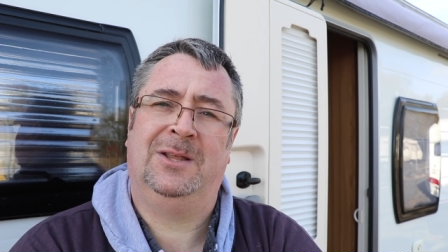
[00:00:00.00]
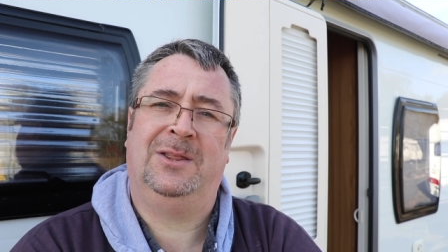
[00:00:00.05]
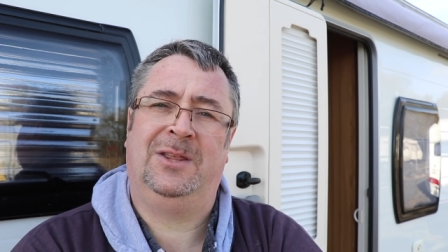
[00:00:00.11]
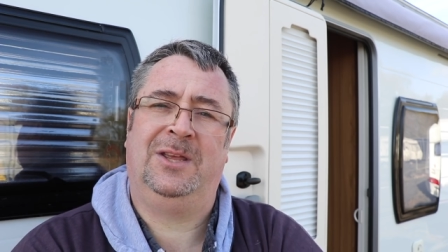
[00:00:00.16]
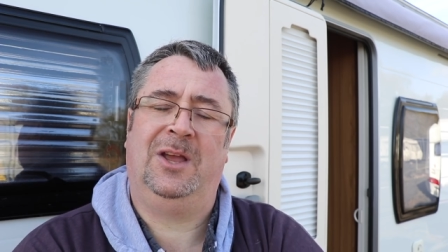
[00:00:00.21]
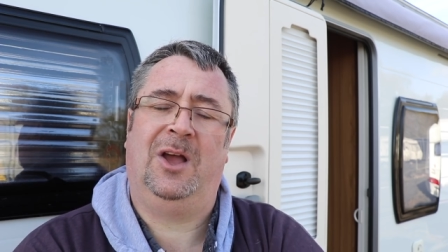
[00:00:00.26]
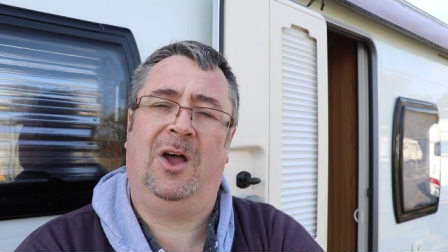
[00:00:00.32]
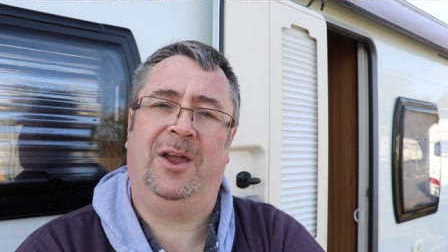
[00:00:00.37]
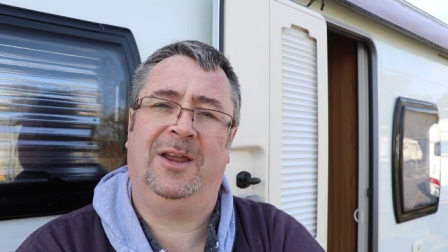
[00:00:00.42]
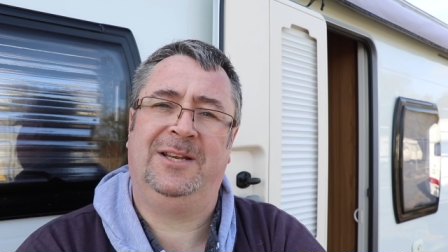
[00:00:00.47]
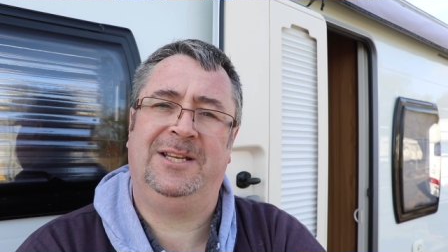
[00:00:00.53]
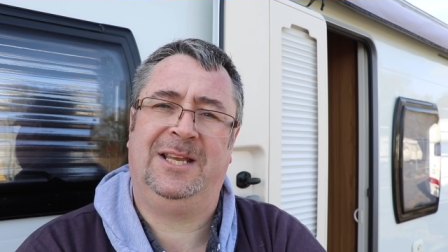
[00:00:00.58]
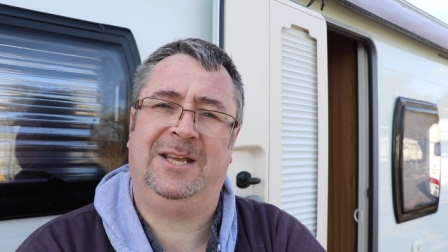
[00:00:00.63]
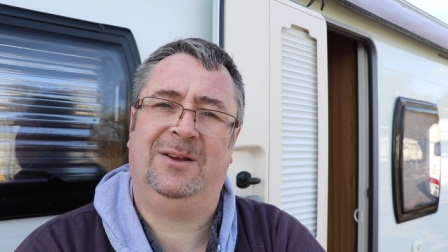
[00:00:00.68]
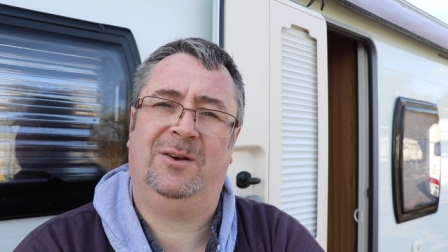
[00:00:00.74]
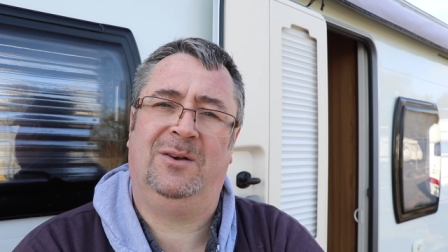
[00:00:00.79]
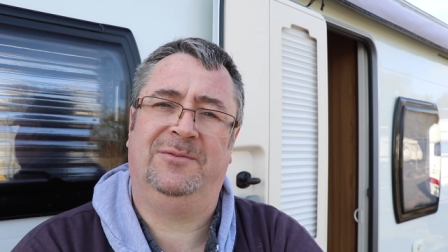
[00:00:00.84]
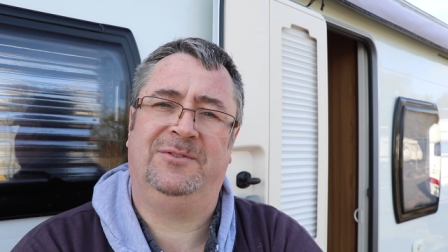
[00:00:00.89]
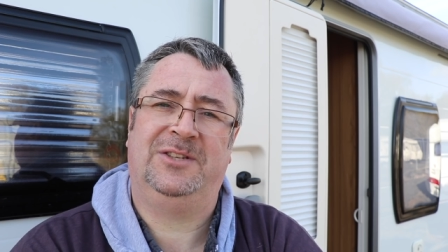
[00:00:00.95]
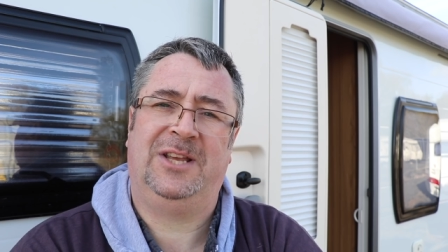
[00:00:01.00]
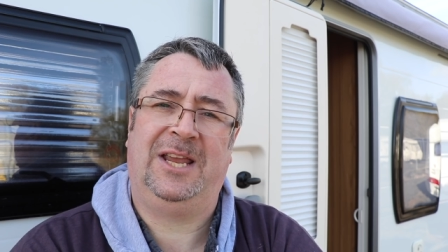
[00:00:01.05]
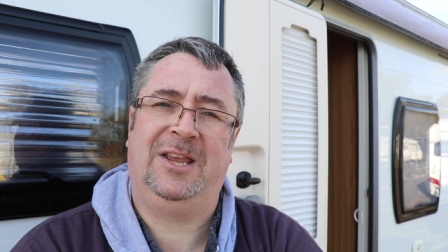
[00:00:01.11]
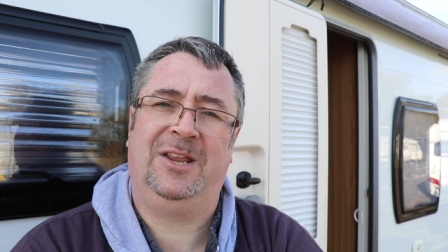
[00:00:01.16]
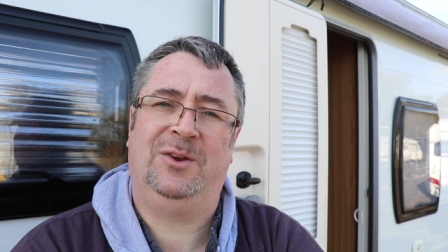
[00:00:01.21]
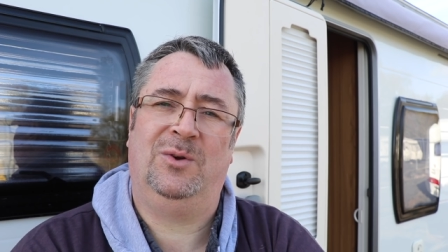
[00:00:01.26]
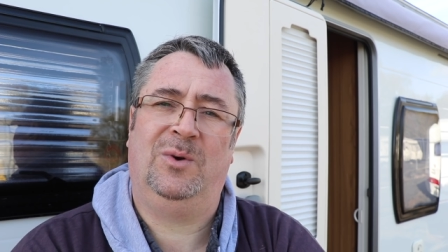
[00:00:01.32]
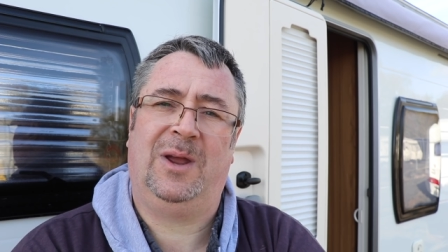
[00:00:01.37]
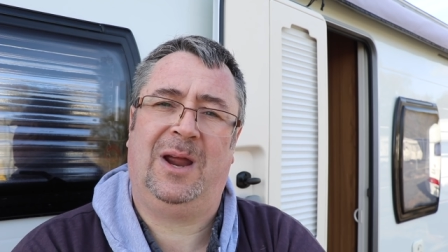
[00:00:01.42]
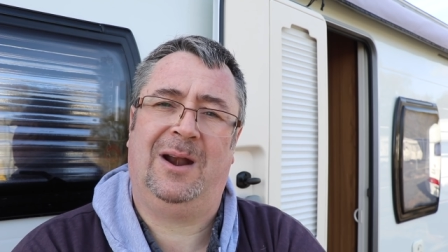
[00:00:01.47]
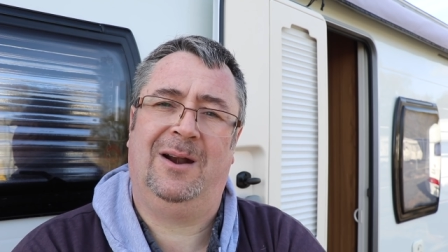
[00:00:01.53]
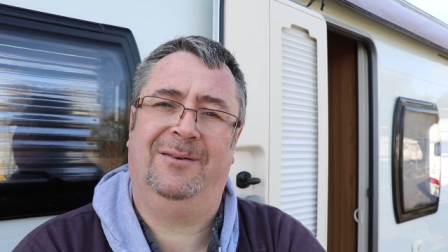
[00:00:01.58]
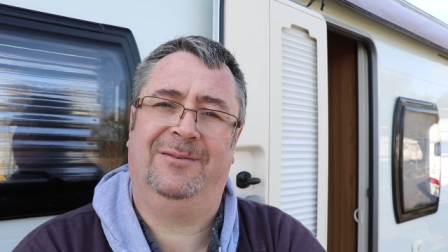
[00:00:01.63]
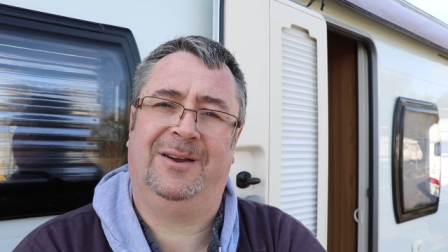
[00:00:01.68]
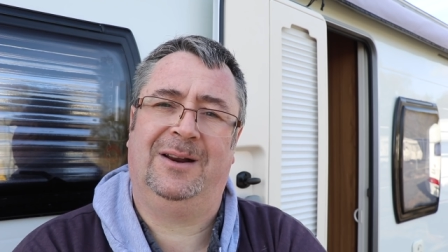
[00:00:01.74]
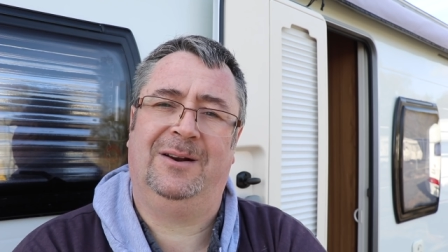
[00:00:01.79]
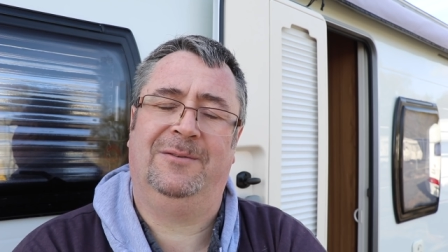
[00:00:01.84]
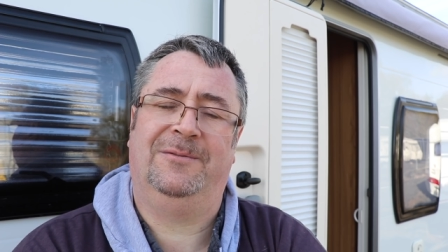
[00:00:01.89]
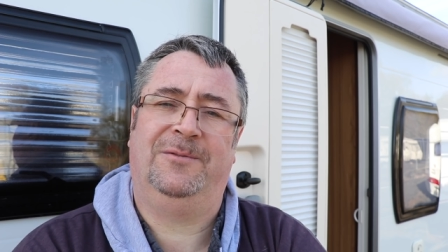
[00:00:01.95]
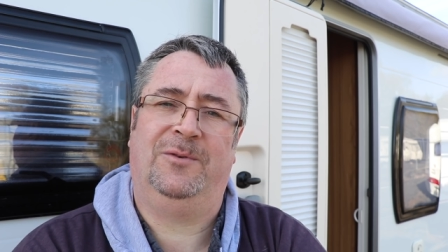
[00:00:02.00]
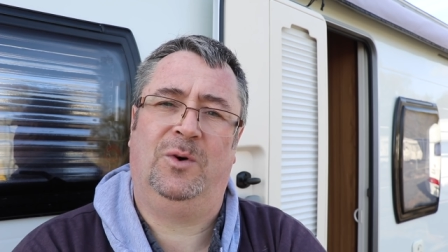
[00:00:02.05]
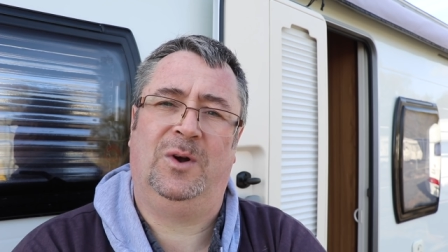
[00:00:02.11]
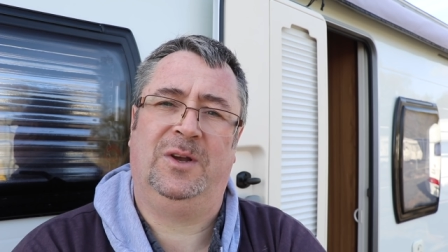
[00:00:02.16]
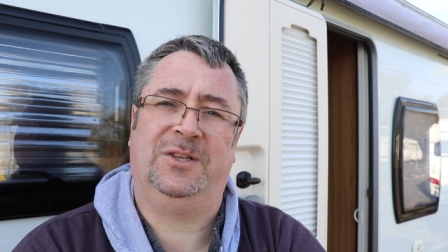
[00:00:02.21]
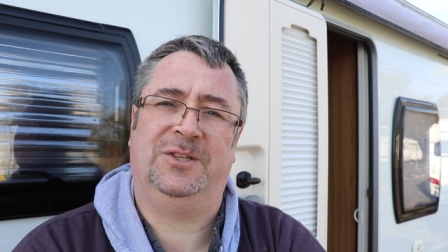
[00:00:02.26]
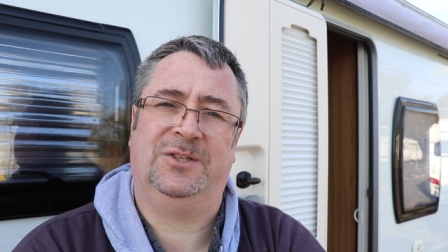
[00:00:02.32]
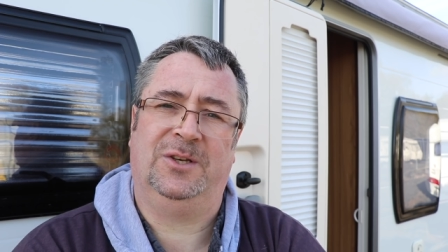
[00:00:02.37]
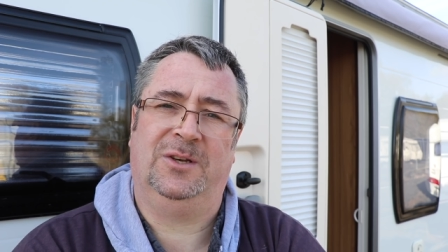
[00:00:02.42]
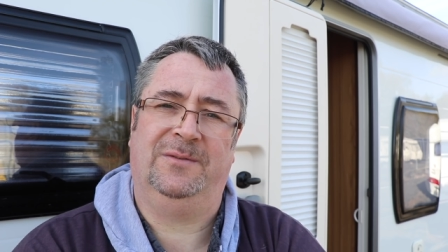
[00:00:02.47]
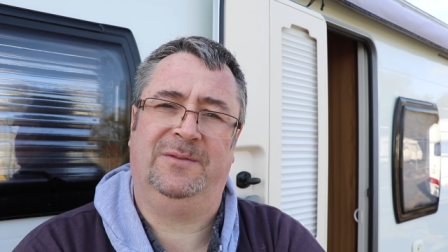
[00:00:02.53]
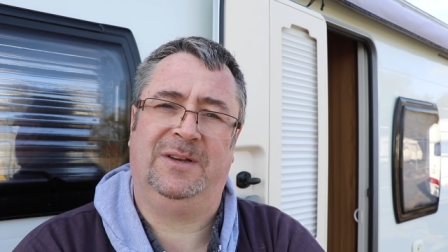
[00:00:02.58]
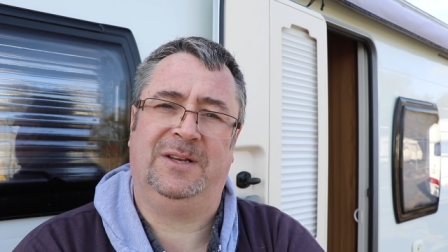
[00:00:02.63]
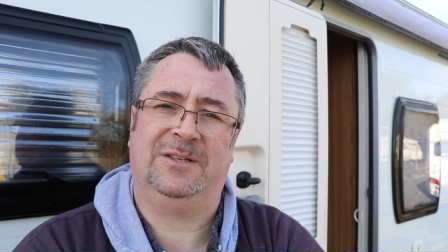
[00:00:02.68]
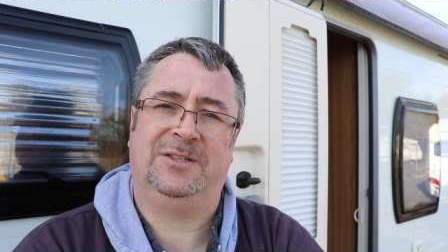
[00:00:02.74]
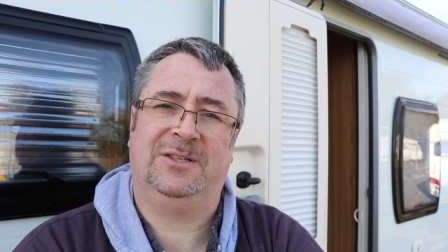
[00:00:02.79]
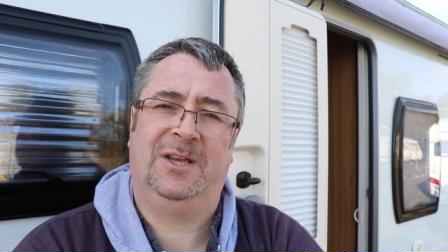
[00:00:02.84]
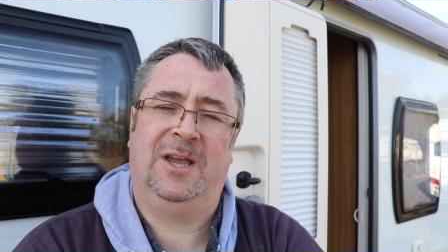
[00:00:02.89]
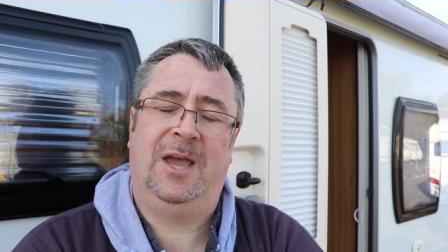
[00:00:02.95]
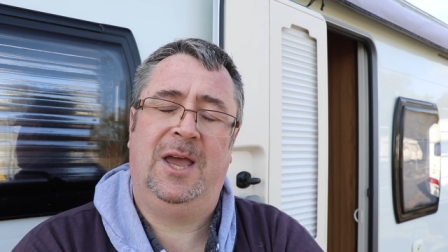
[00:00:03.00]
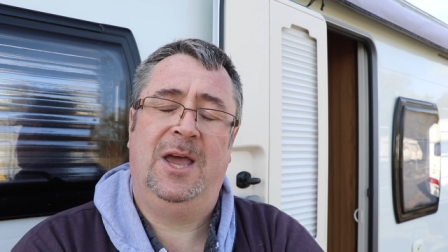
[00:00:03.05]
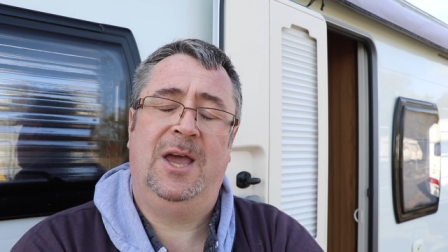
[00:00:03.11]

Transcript: the idea of taking your caravan for a service.